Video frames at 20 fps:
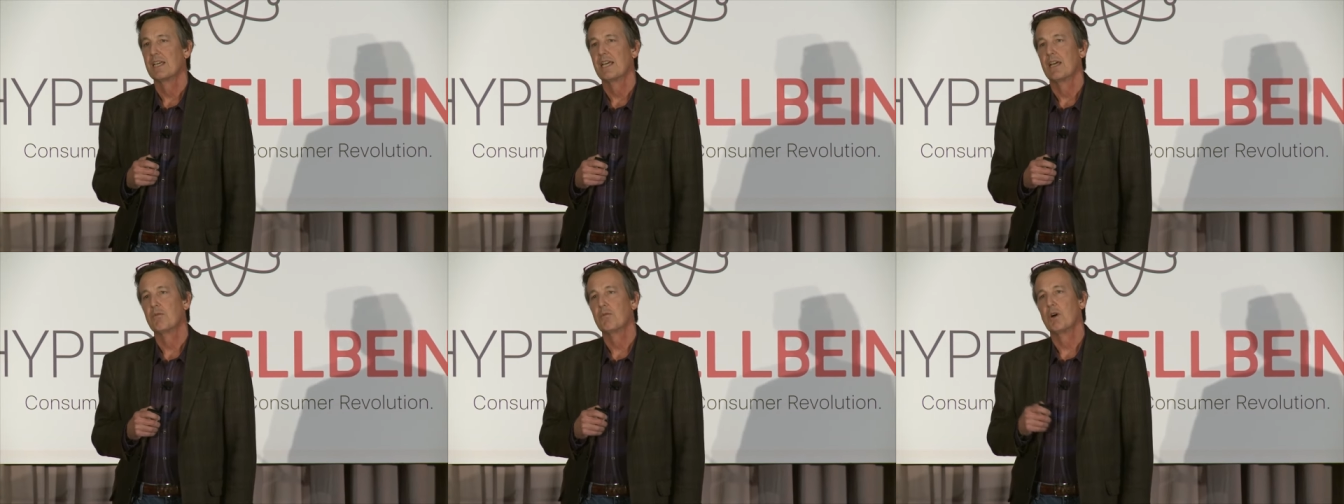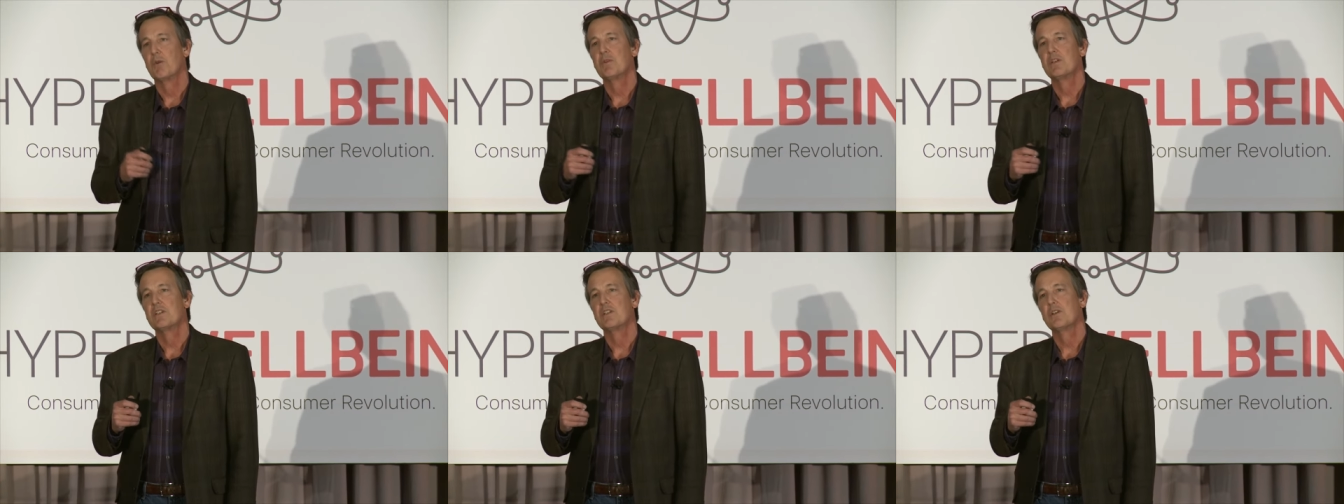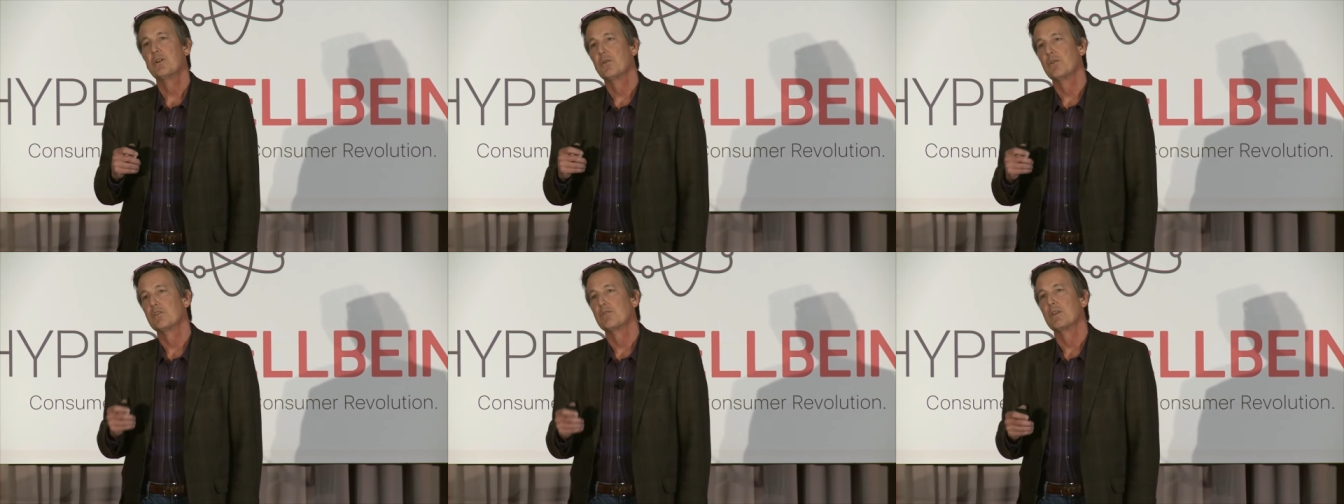And what we
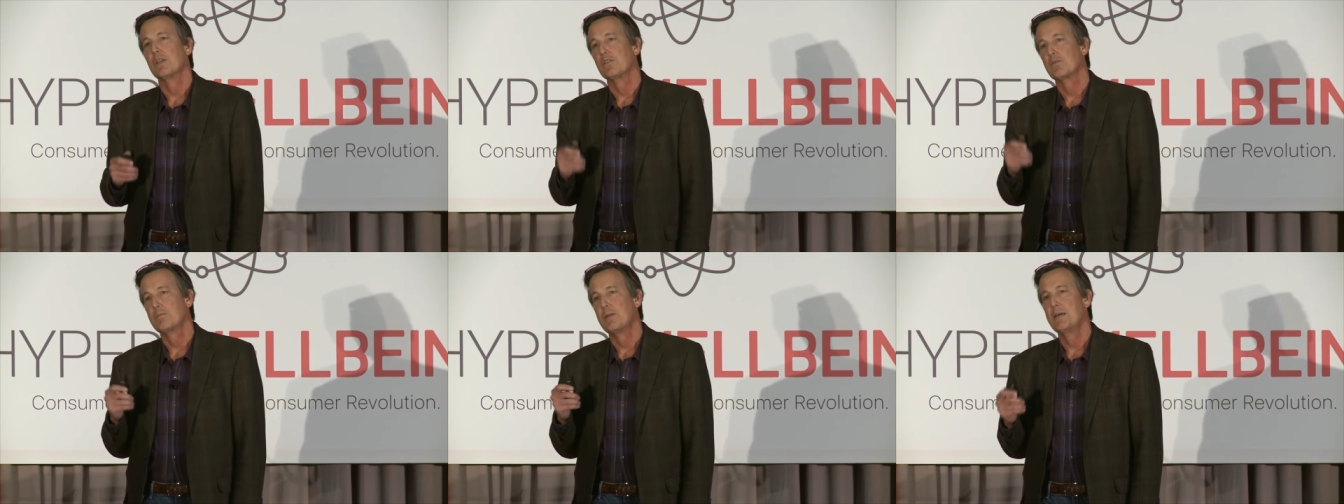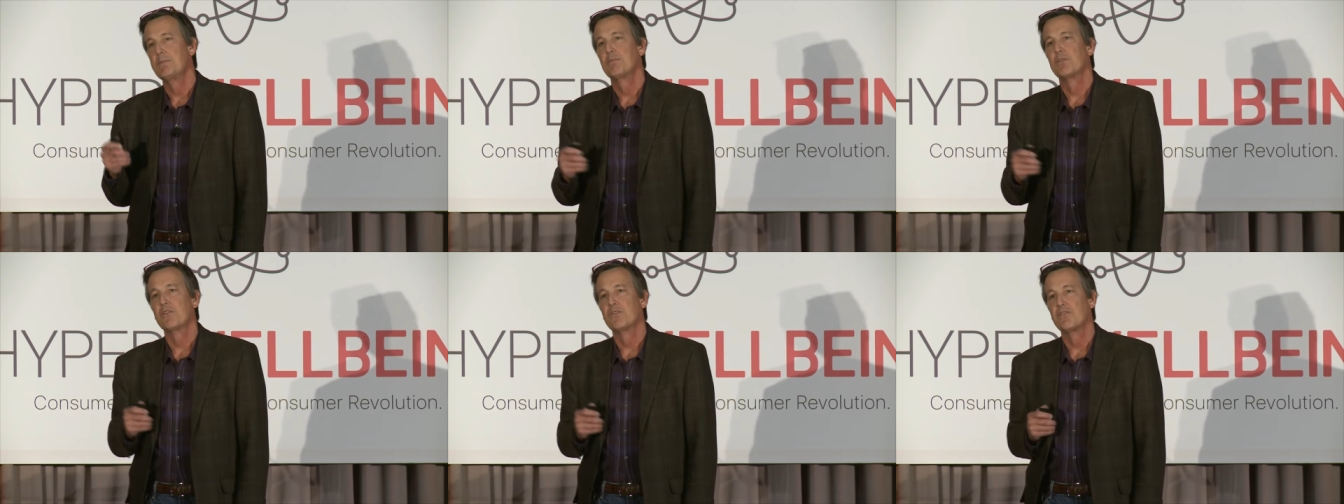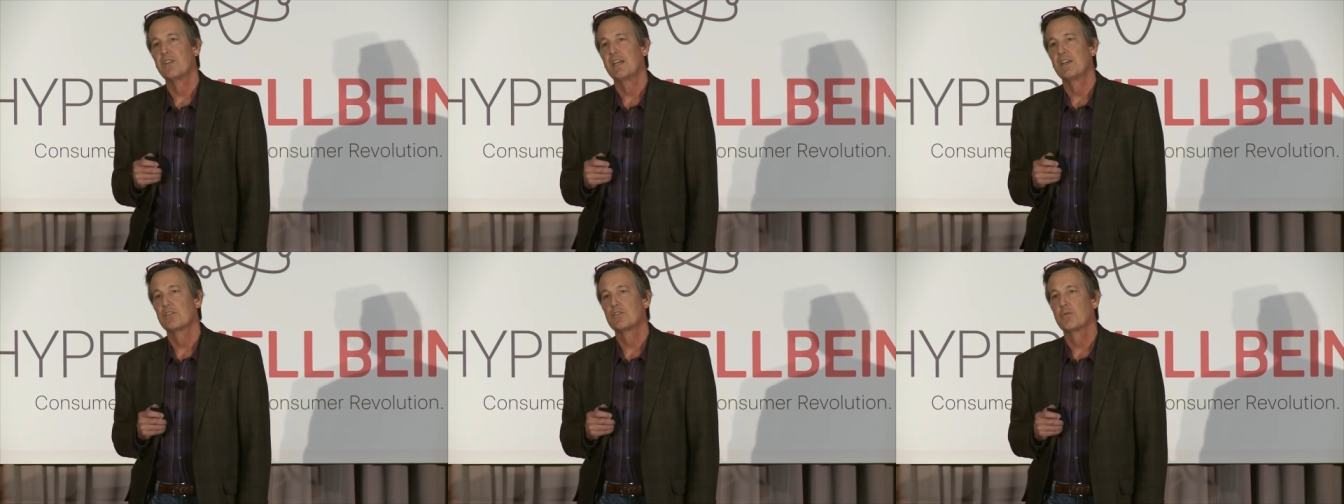do is, is people are
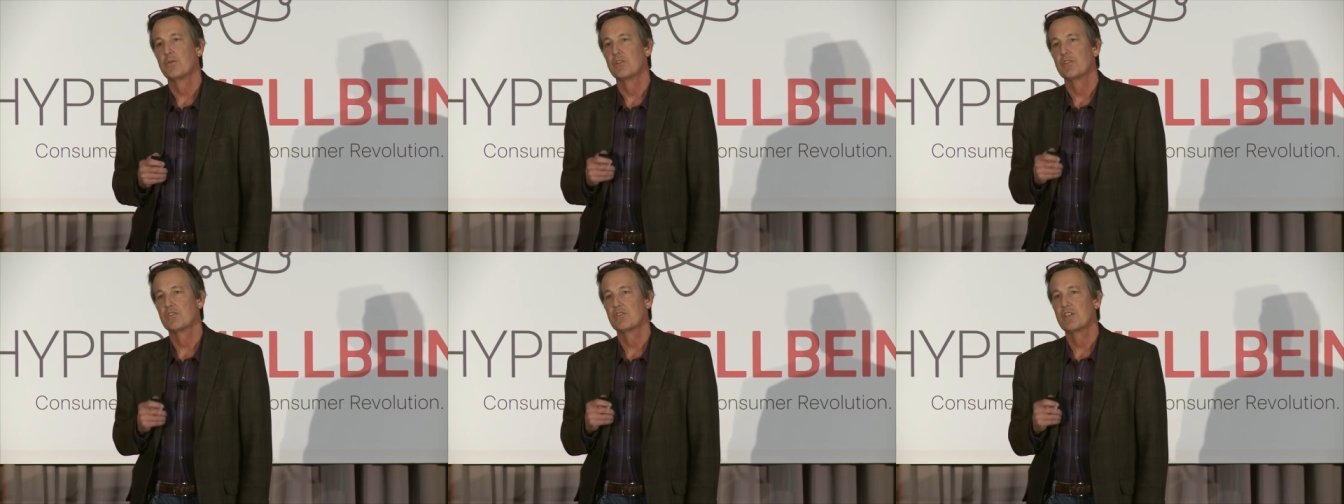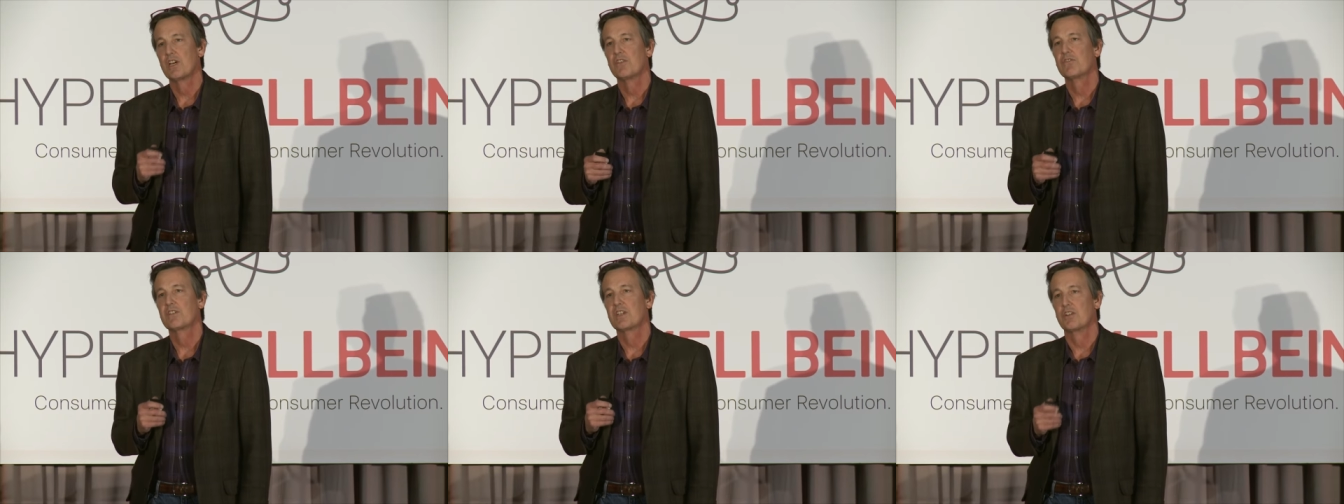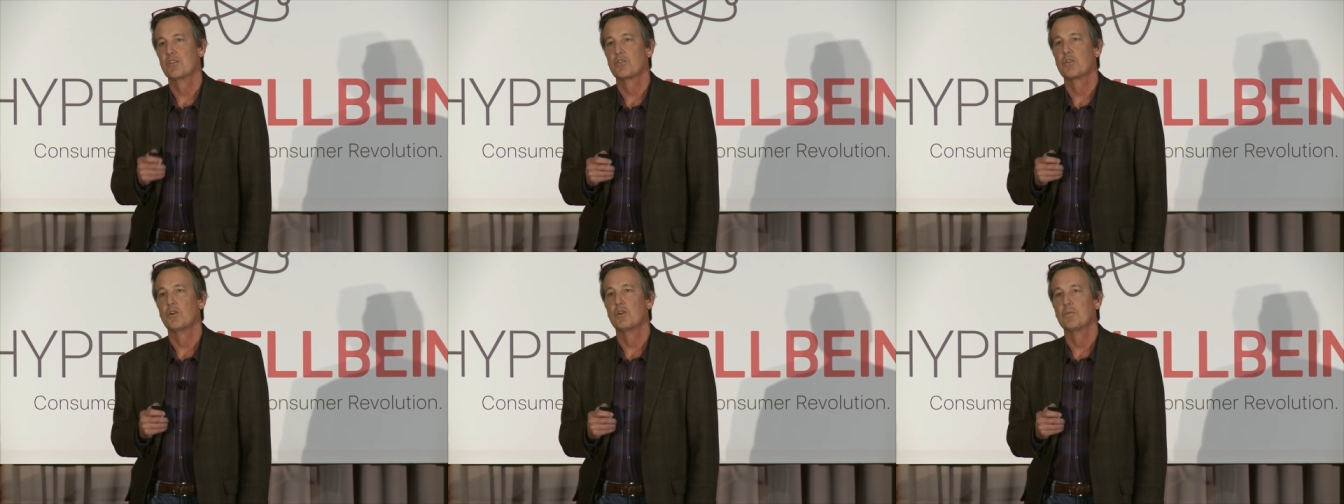faced with
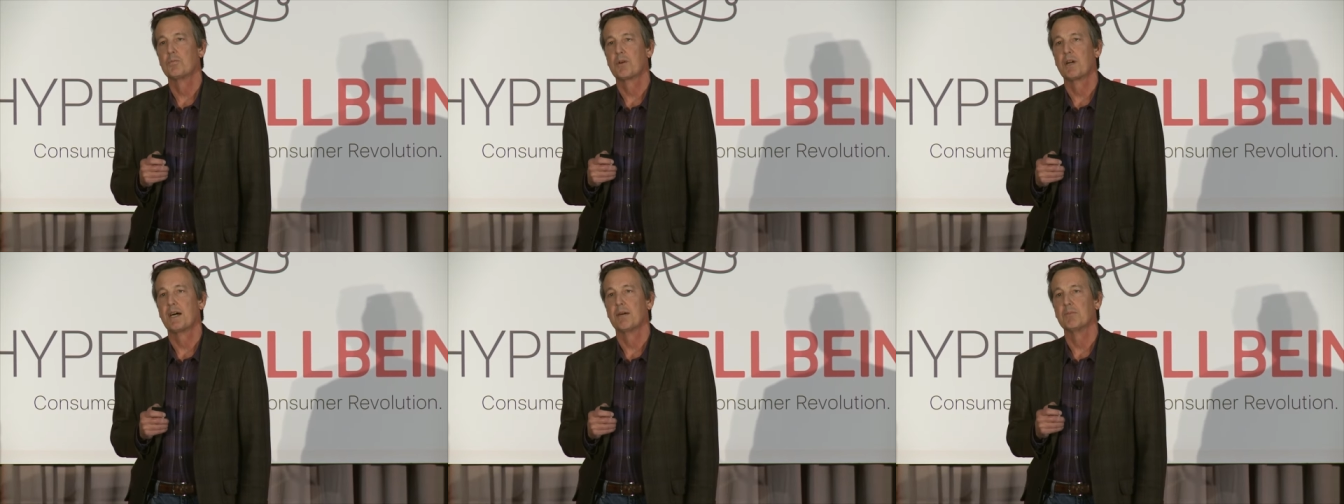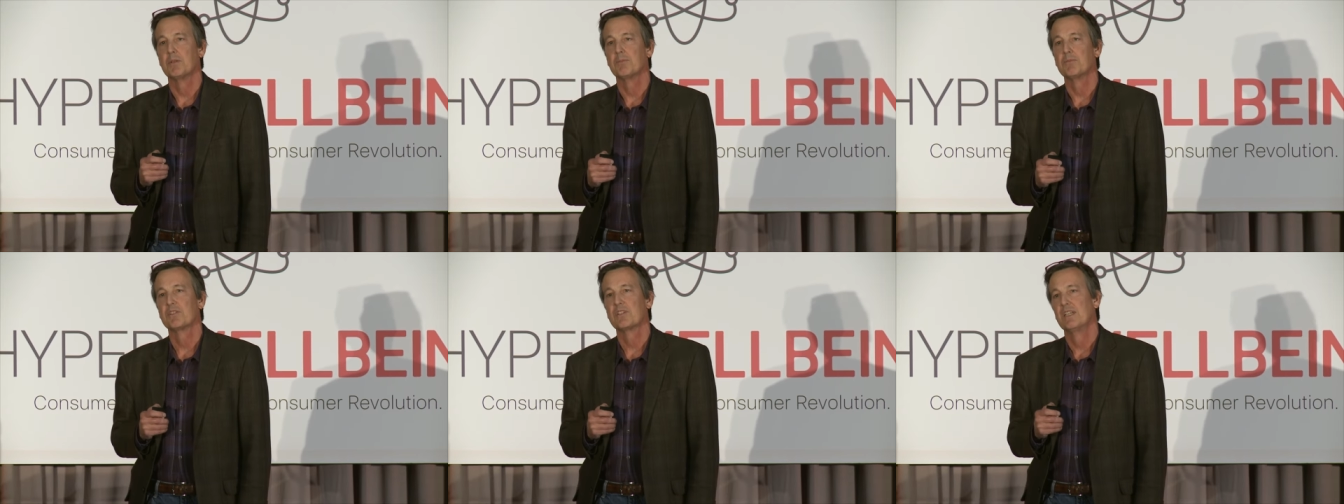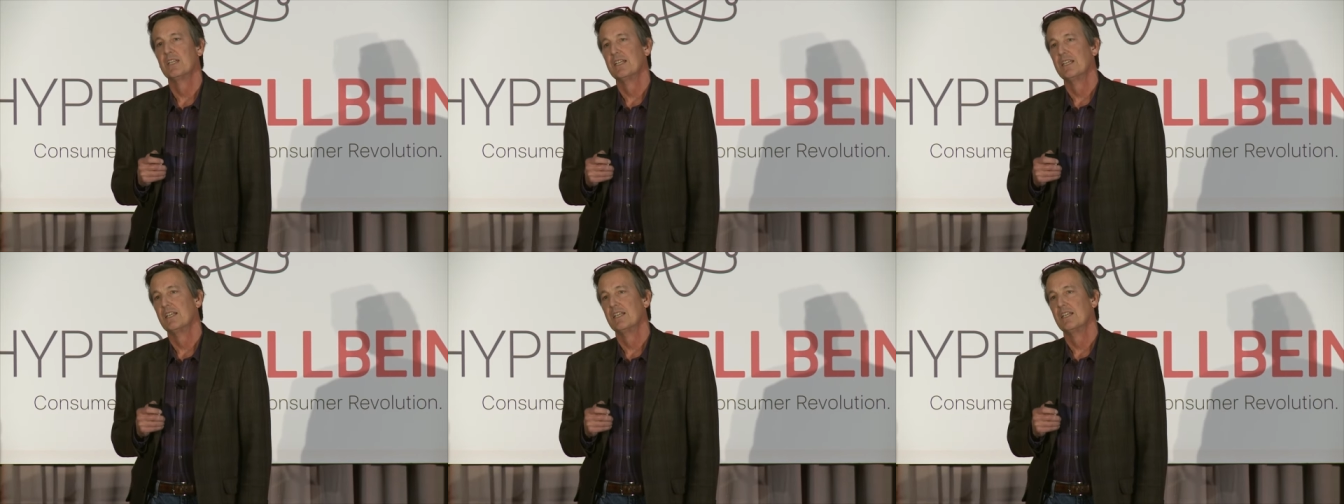self-control problems,